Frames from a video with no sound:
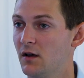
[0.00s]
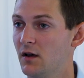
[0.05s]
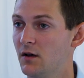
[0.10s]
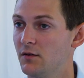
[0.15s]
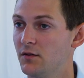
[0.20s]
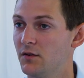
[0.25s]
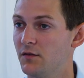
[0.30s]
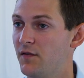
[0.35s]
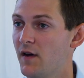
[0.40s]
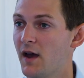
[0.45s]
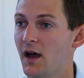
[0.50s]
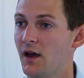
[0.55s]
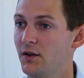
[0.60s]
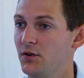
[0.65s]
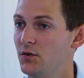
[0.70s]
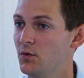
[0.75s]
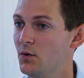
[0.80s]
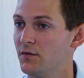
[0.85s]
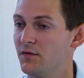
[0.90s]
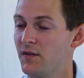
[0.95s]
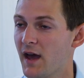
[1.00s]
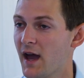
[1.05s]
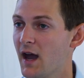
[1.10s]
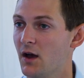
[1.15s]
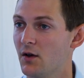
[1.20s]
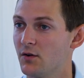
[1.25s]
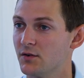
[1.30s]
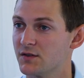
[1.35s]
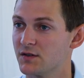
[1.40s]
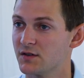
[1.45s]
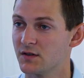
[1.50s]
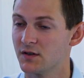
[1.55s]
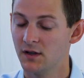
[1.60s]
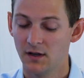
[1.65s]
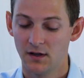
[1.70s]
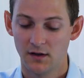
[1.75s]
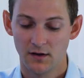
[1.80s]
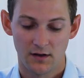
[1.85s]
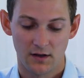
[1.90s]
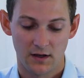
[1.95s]
of the value of the house.
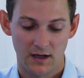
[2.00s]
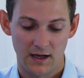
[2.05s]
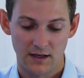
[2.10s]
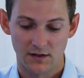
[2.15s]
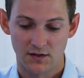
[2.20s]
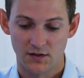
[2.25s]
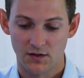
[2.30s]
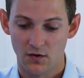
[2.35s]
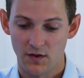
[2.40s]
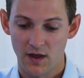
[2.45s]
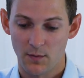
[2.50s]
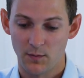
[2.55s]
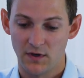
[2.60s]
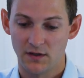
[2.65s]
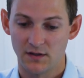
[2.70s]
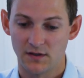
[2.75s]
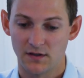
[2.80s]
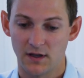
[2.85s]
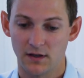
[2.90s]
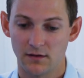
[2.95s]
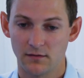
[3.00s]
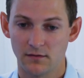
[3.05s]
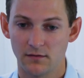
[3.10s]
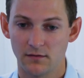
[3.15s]
And so that means that